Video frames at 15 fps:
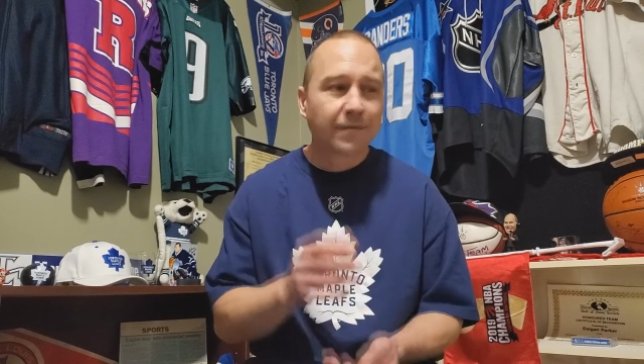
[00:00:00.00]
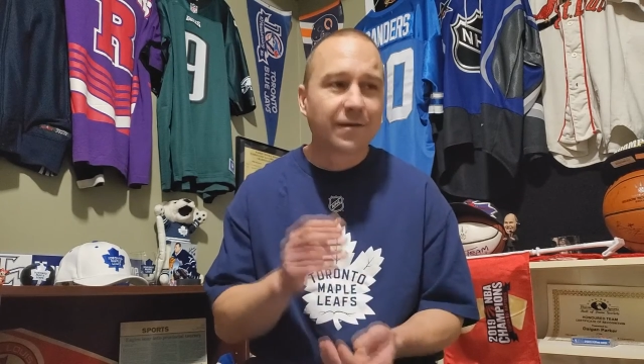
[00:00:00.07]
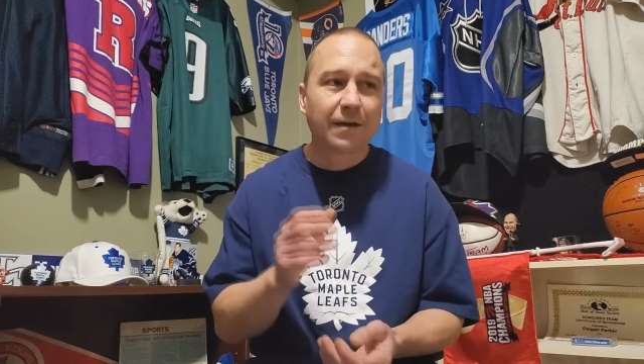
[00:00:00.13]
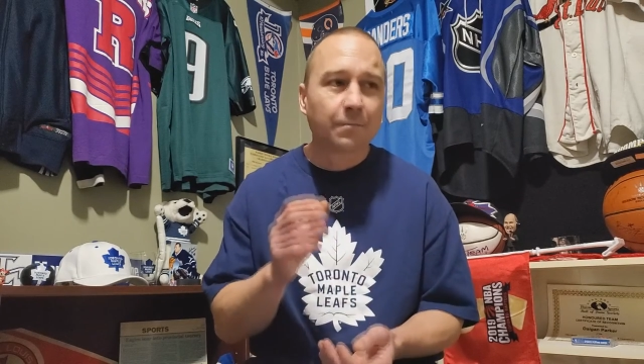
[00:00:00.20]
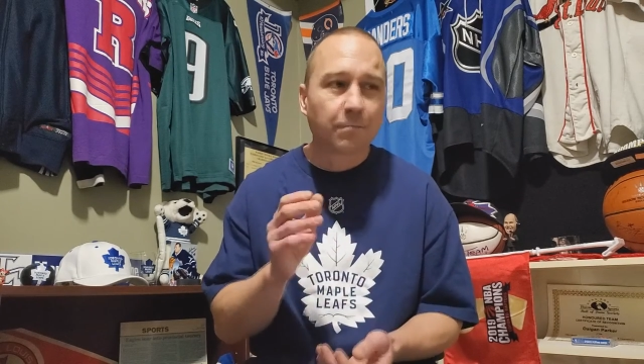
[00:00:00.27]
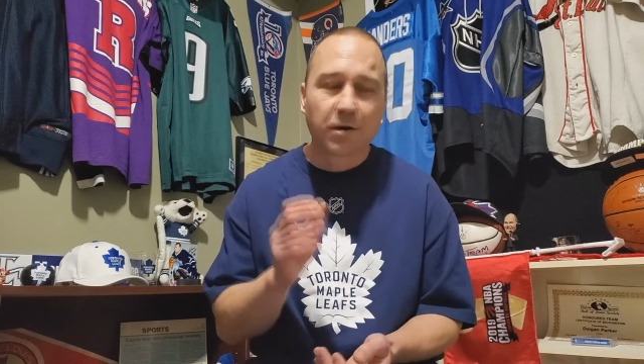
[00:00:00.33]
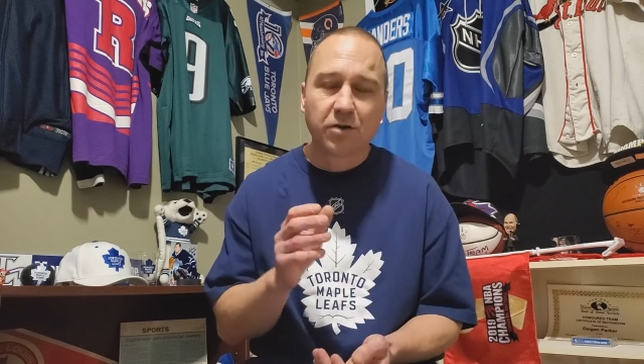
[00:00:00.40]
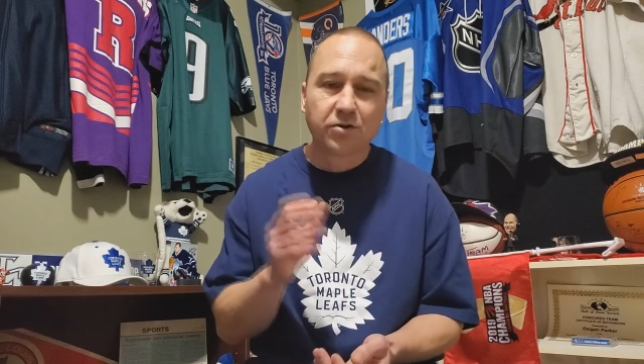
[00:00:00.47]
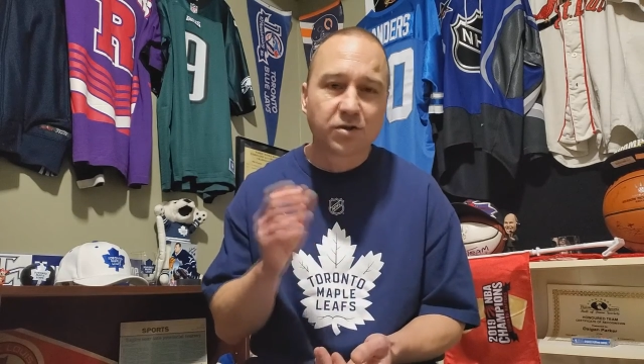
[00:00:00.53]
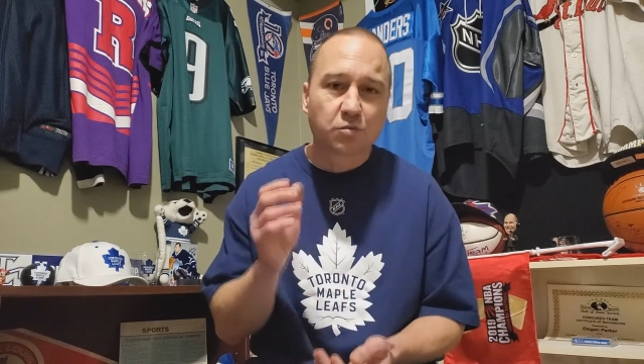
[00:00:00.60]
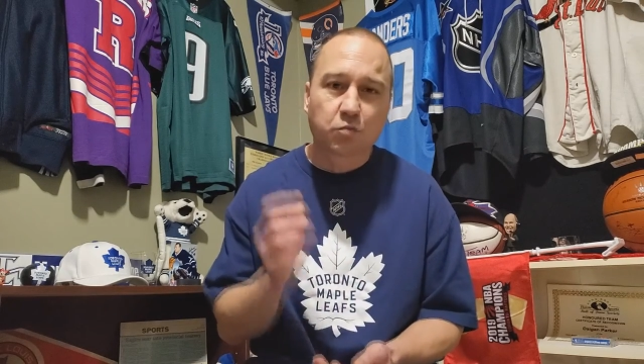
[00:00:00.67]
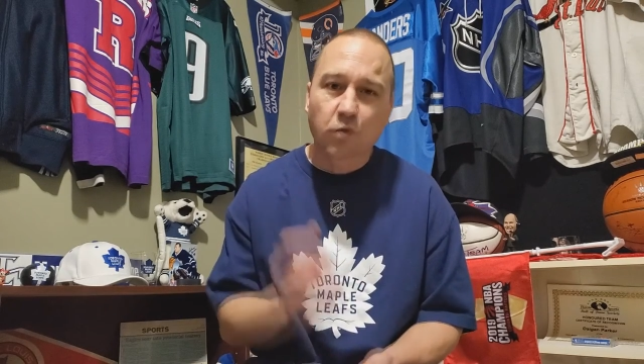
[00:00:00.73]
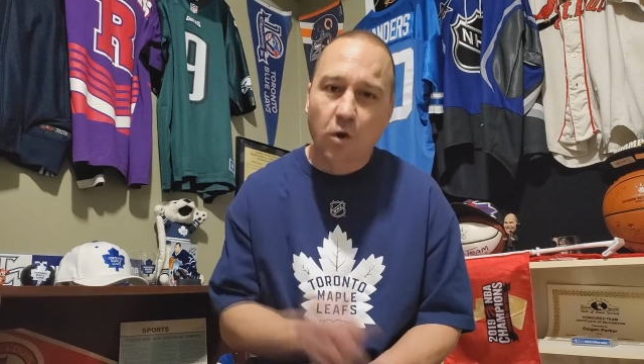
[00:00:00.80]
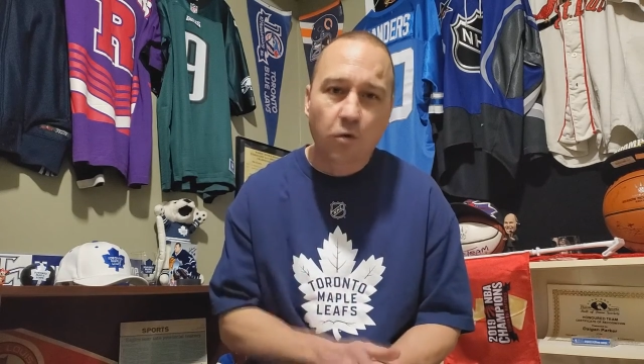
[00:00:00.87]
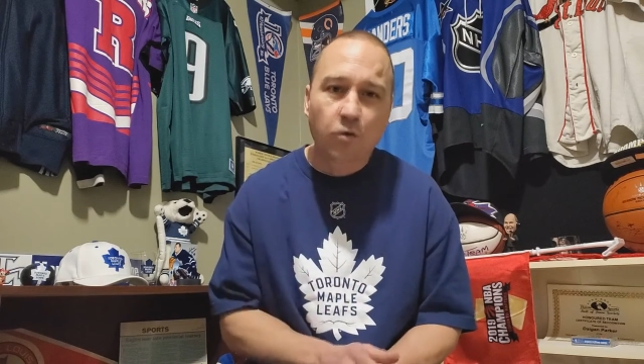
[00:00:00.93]
the Blues
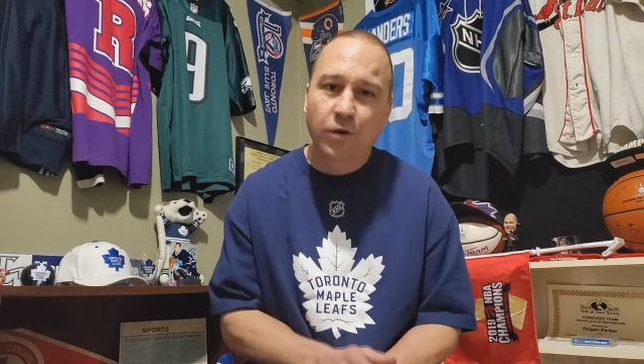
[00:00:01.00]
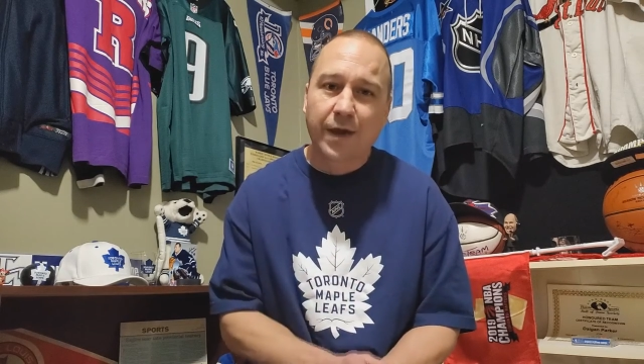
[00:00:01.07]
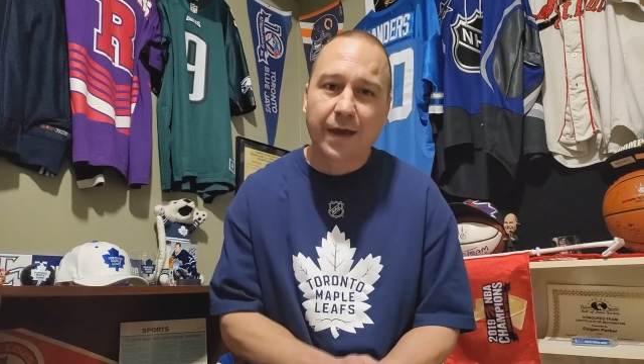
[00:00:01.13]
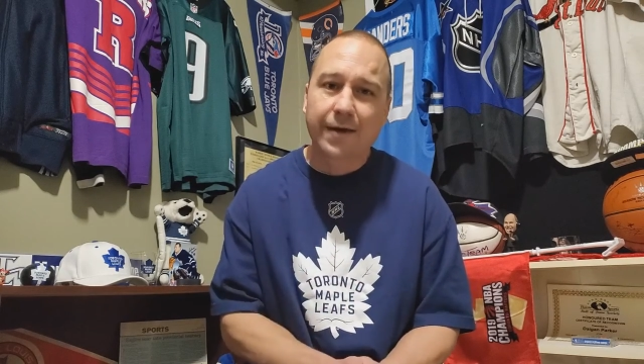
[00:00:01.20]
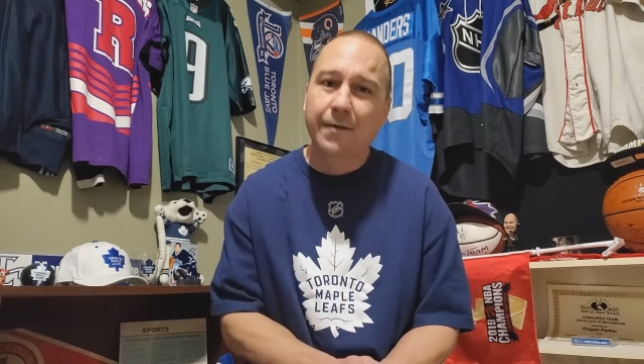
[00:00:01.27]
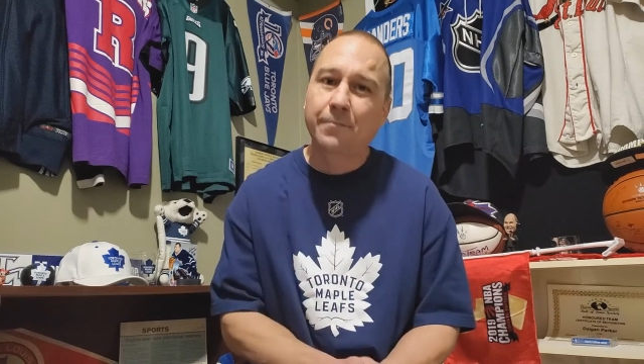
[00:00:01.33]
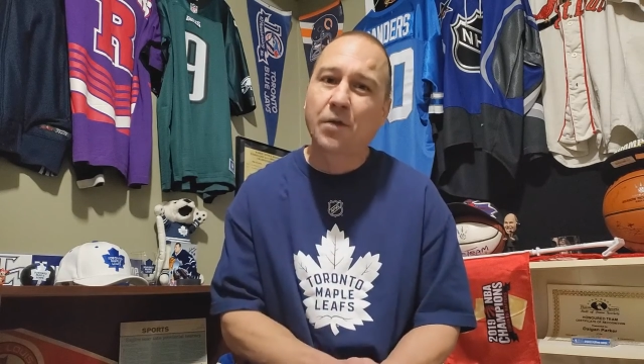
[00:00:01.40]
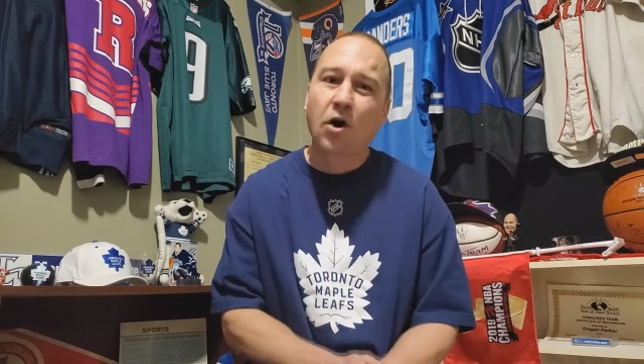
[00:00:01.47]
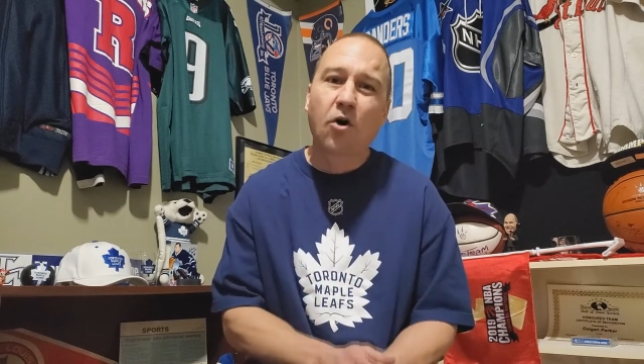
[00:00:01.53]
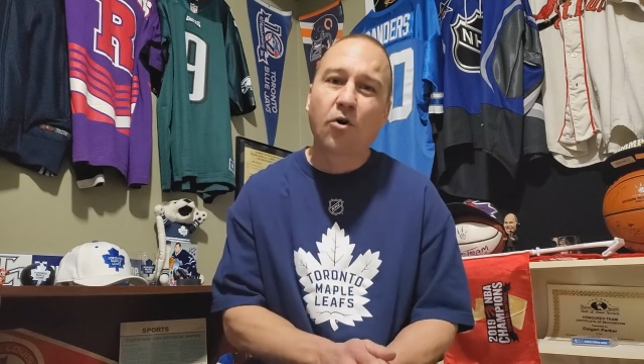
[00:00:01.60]
rode him